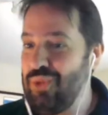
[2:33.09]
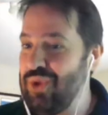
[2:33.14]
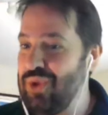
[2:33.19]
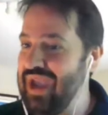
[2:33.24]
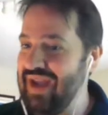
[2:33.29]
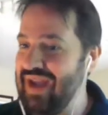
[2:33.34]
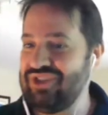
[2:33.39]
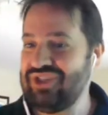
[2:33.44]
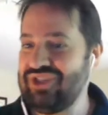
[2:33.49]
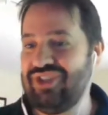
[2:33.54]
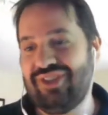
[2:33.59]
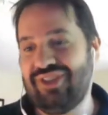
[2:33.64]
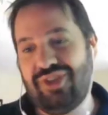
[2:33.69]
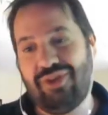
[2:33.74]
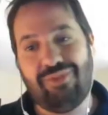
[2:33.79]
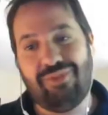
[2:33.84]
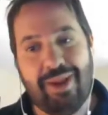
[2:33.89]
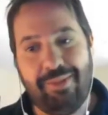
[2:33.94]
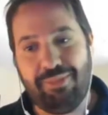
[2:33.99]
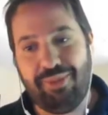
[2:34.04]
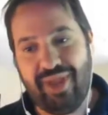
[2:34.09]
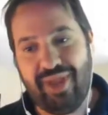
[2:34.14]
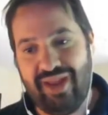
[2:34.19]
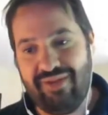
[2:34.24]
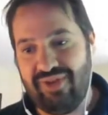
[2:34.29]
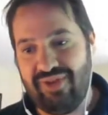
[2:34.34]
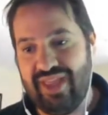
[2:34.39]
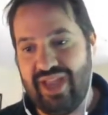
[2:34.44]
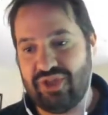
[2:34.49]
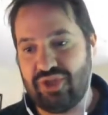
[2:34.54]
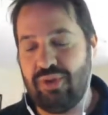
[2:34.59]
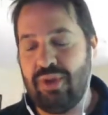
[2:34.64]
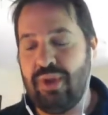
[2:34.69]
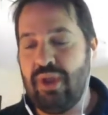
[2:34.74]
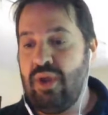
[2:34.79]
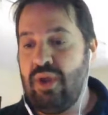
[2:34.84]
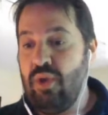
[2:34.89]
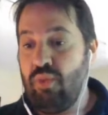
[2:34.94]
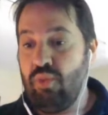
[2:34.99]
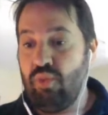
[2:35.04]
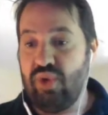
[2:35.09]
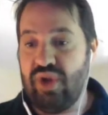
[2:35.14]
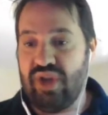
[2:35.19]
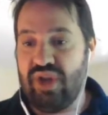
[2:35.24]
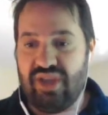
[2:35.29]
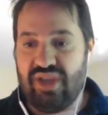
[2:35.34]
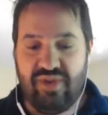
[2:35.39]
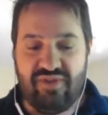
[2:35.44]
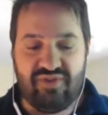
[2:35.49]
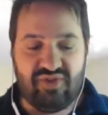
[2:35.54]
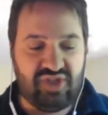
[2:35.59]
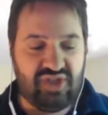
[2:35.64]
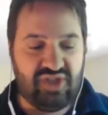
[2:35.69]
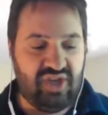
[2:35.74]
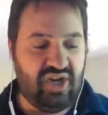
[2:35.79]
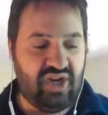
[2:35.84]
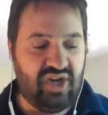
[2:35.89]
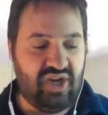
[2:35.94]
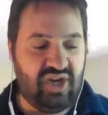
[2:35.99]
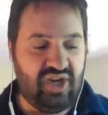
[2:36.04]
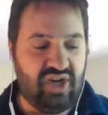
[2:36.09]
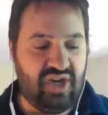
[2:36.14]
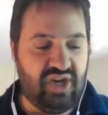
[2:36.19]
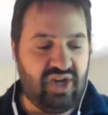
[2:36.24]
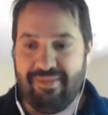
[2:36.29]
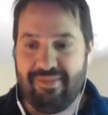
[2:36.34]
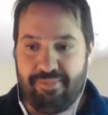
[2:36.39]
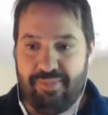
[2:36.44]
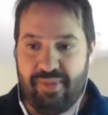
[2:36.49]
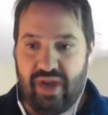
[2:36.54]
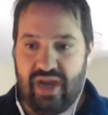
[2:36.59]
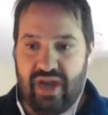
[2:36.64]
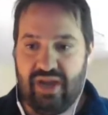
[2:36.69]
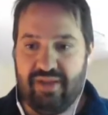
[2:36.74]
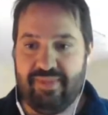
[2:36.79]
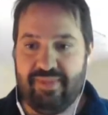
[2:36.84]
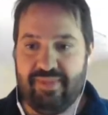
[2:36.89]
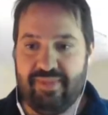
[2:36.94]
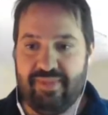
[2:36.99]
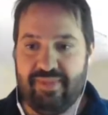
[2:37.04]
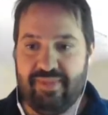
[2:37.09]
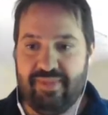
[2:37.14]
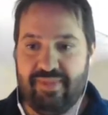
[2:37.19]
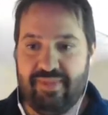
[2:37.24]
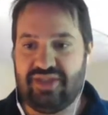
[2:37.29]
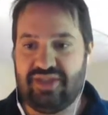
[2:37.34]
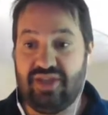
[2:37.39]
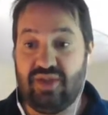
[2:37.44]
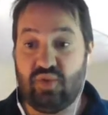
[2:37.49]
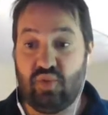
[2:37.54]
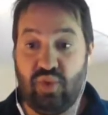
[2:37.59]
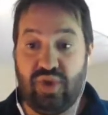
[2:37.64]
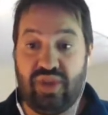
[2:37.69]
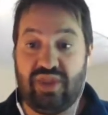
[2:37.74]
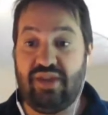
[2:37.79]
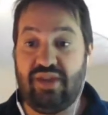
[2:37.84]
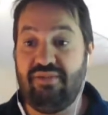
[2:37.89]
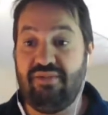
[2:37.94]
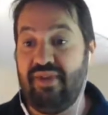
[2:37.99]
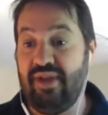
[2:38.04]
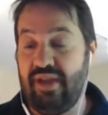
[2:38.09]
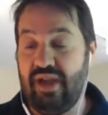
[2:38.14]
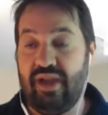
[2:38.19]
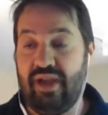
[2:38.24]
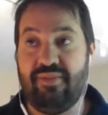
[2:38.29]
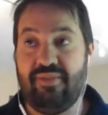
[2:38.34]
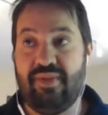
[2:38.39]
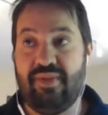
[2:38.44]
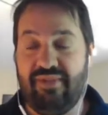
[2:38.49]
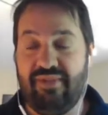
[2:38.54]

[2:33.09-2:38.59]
We have to select the right plan for that. So really, we've seen a lot of agencies with the